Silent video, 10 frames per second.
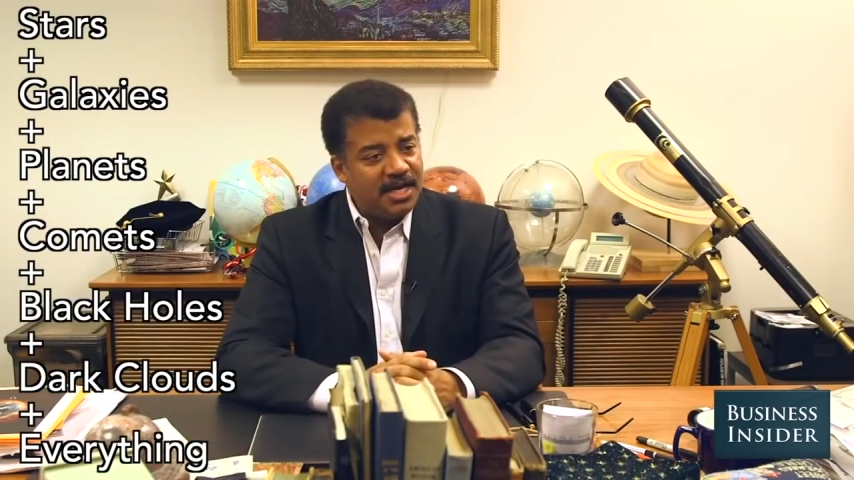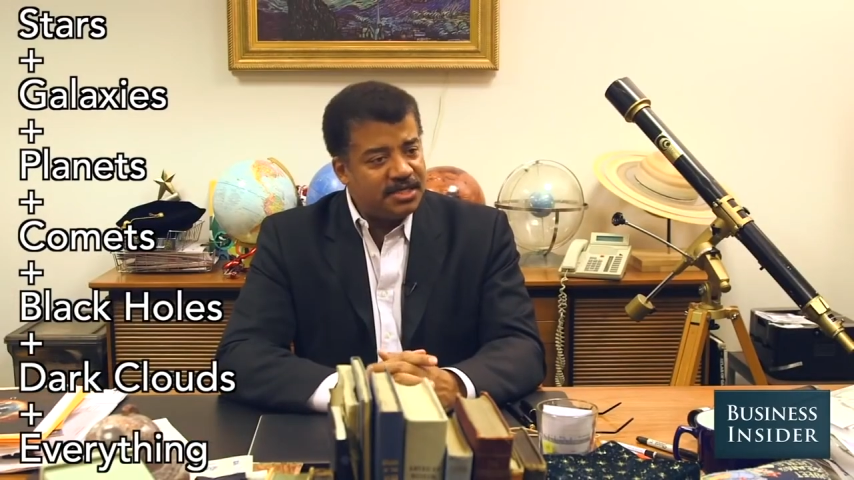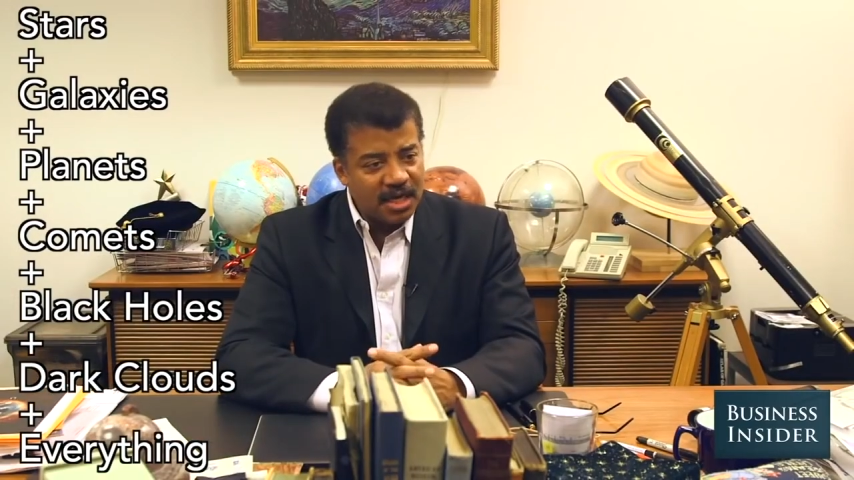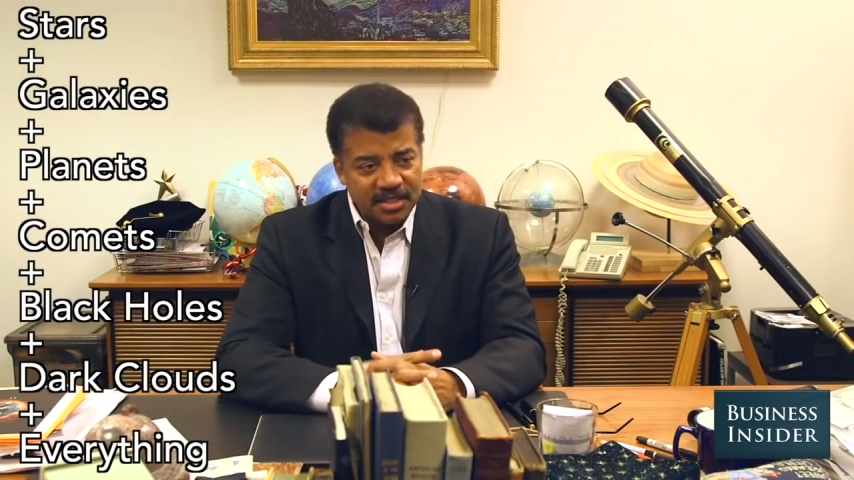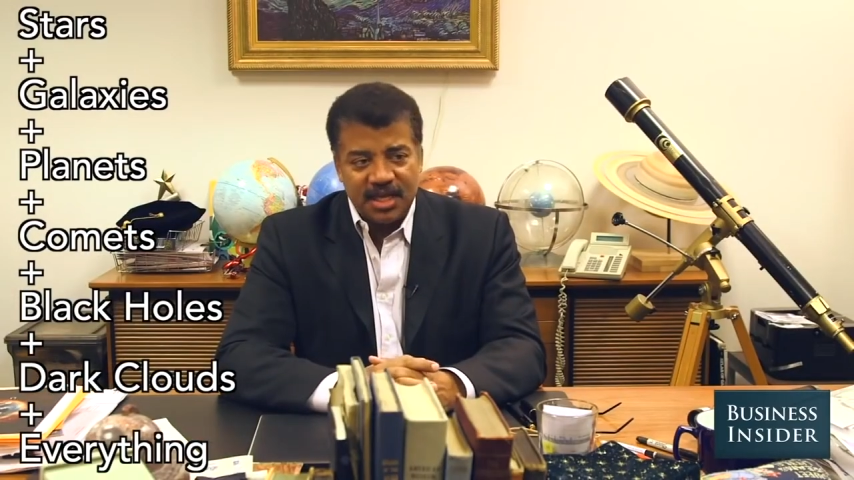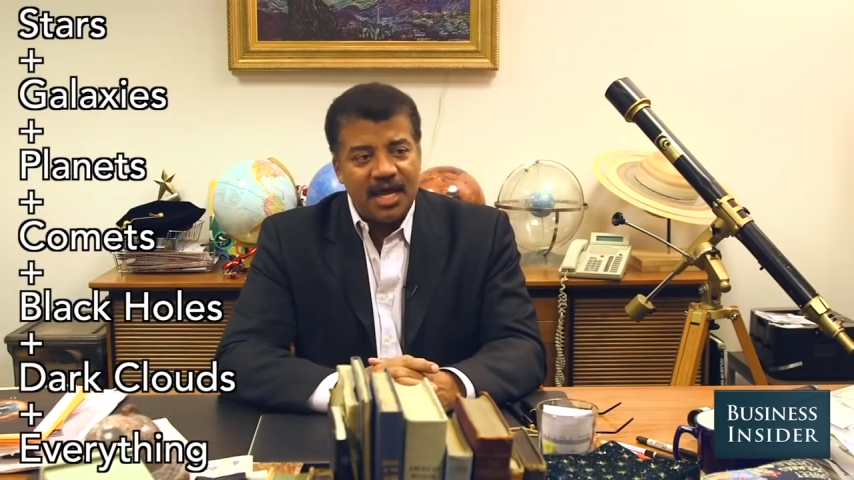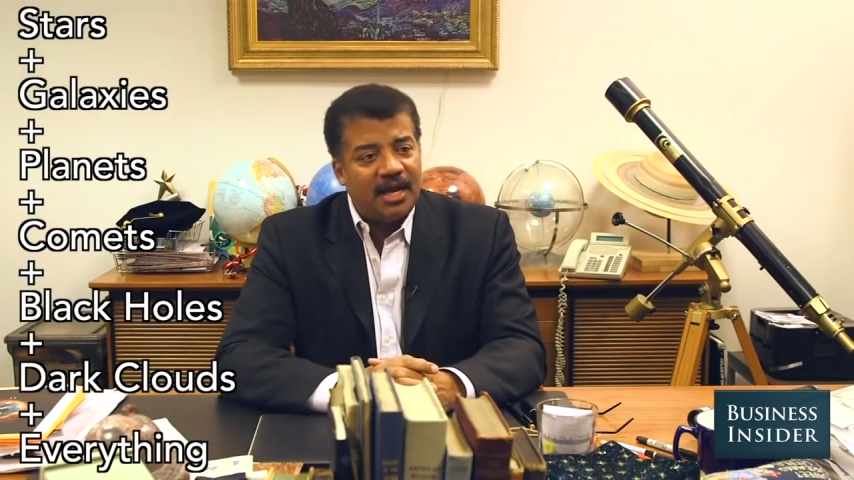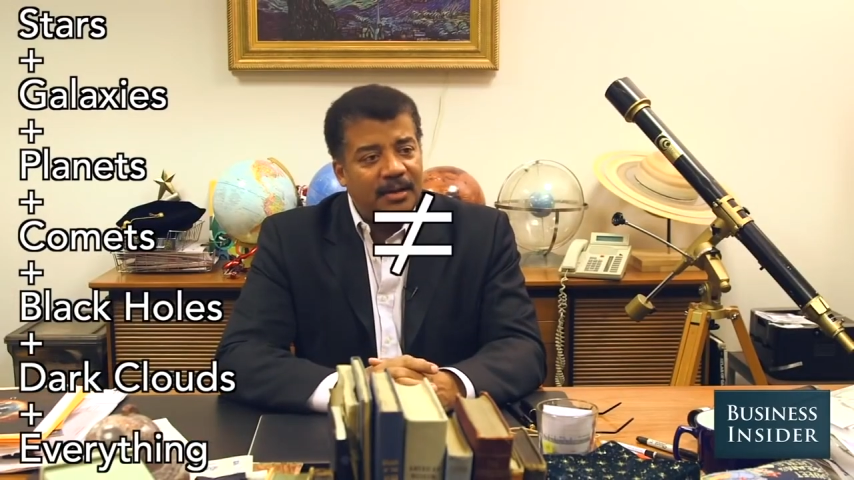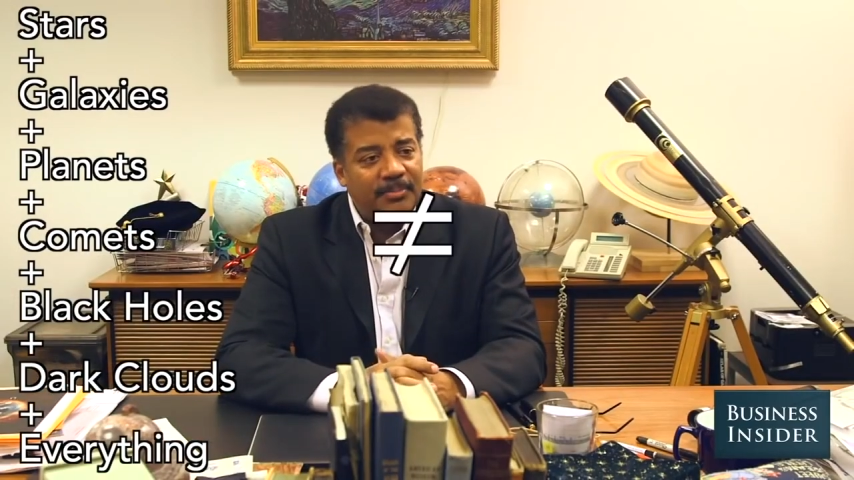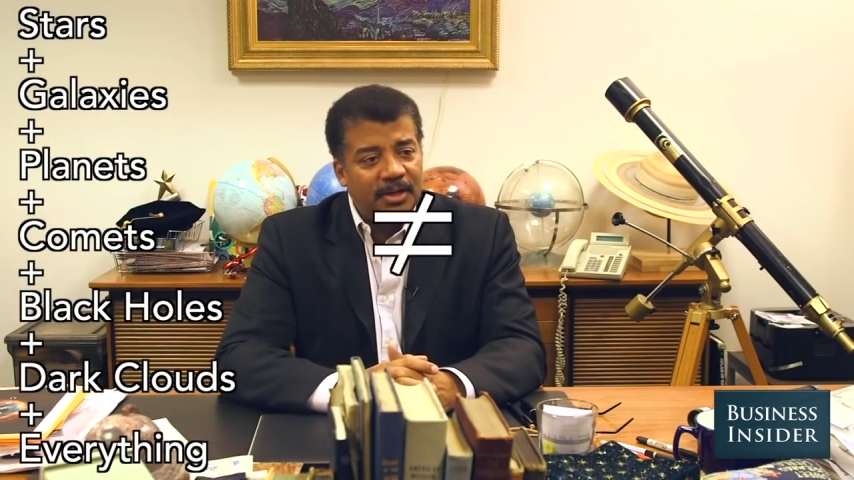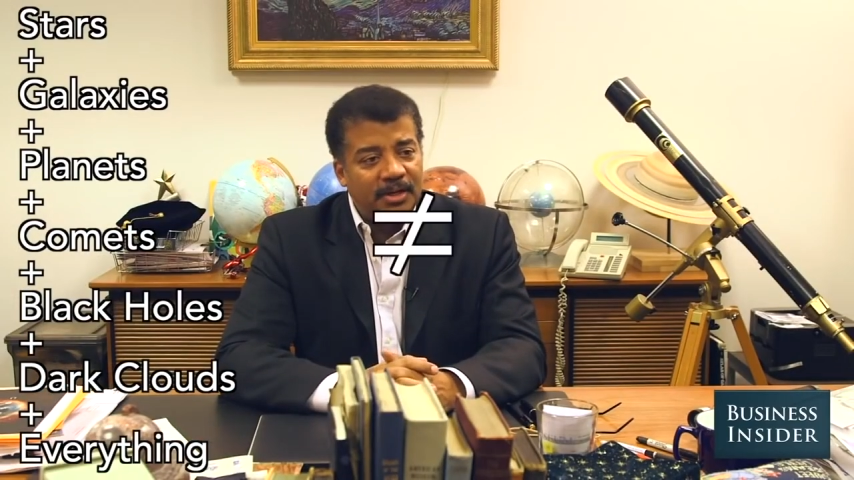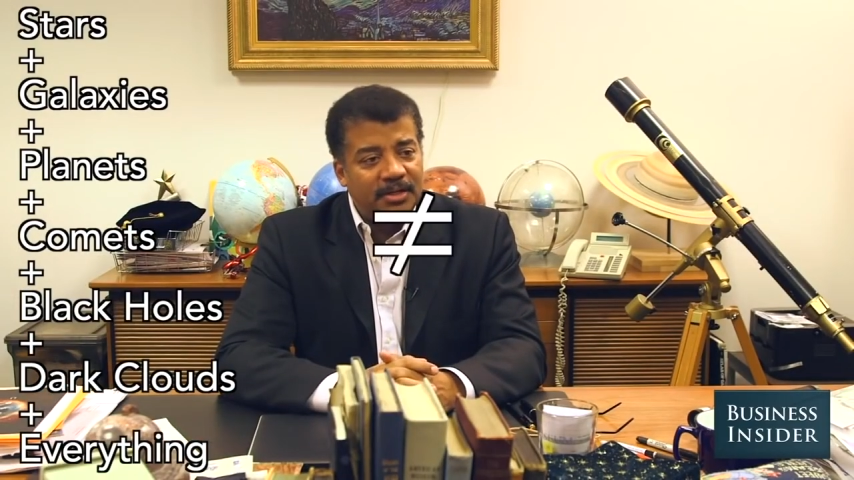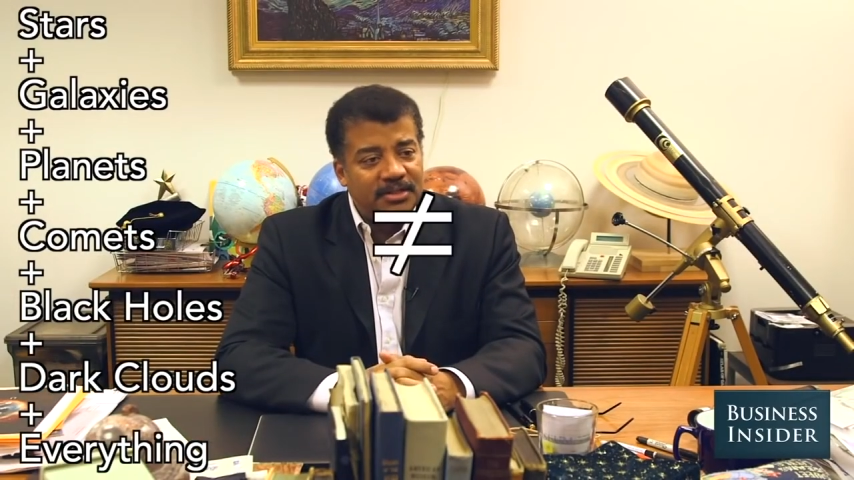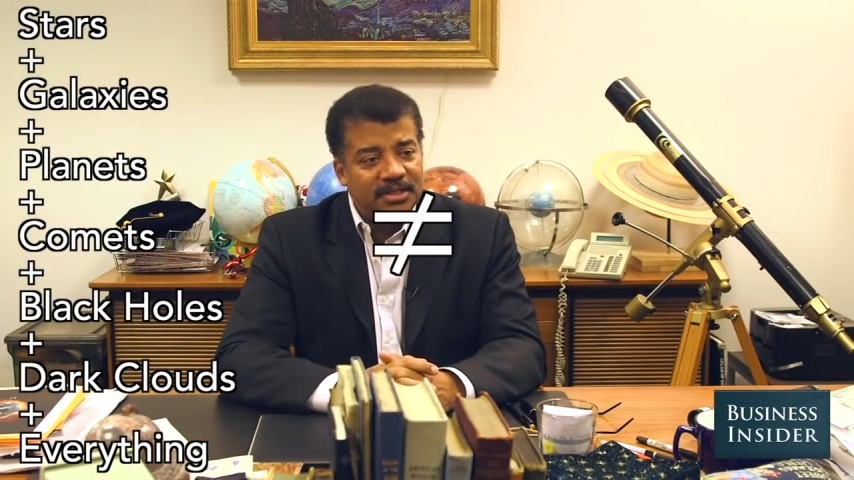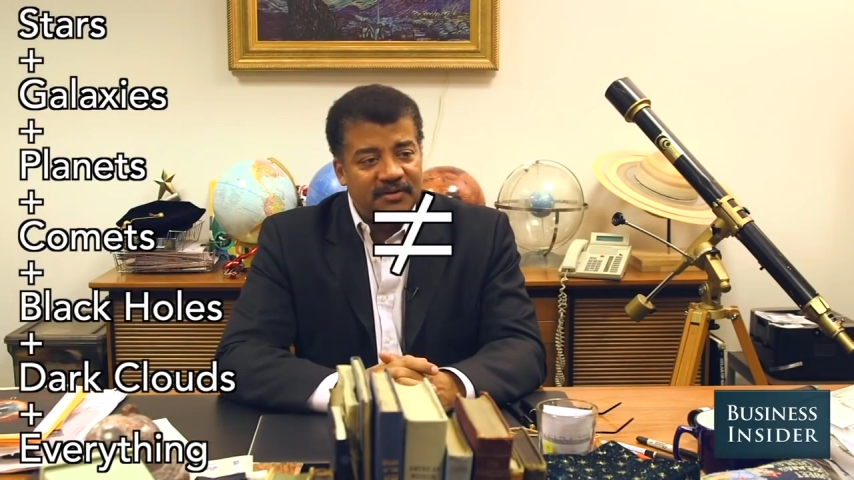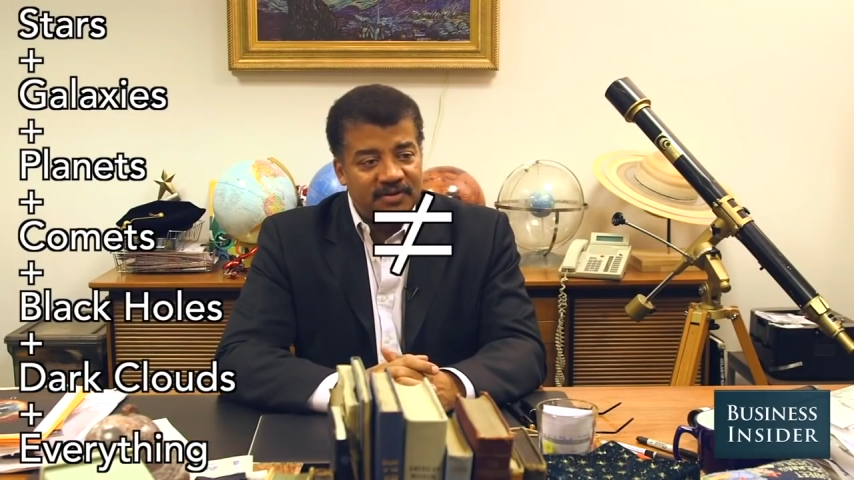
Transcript: And it doesn't add up to